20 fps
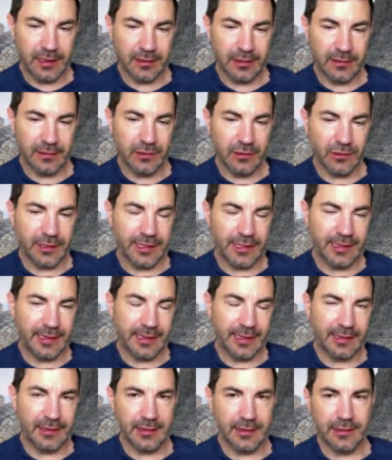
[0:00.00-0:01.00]
looking
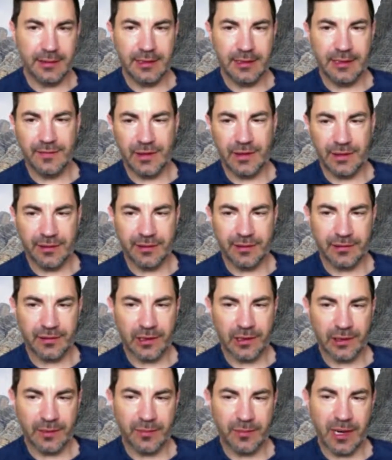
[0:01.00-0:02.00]
at giving this
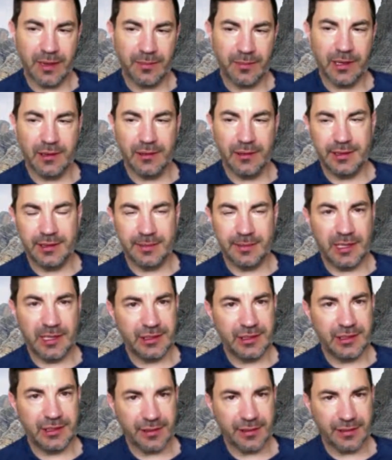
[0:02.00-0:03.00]
drug primarily to
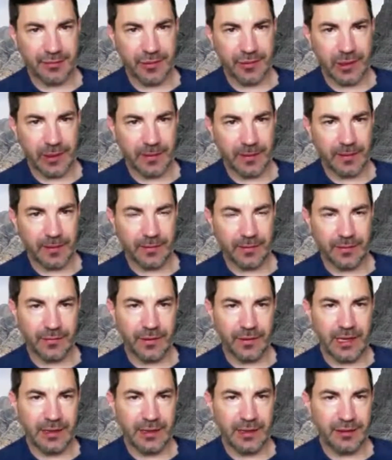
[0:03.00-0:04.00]
patients with
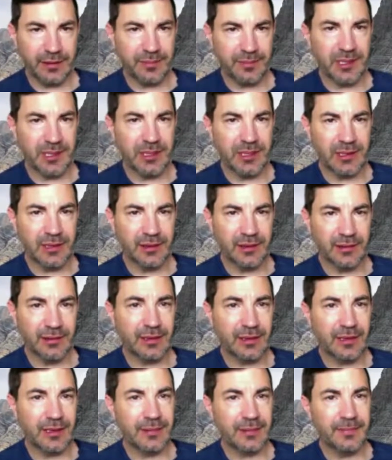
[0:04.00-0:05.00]
retinitis
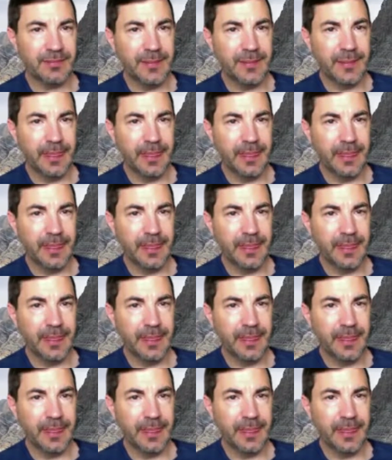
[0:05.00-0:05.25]
pigmentosa,